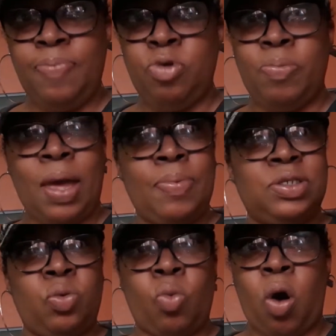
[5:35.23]
You'll be able
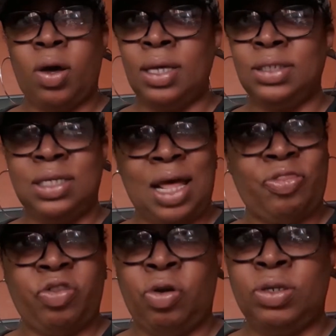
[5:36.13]
to walk into
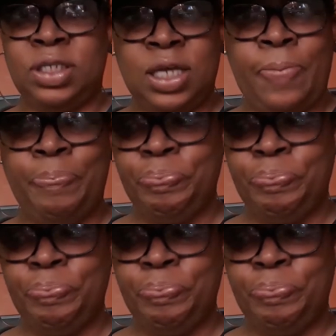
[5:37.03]
that third tip.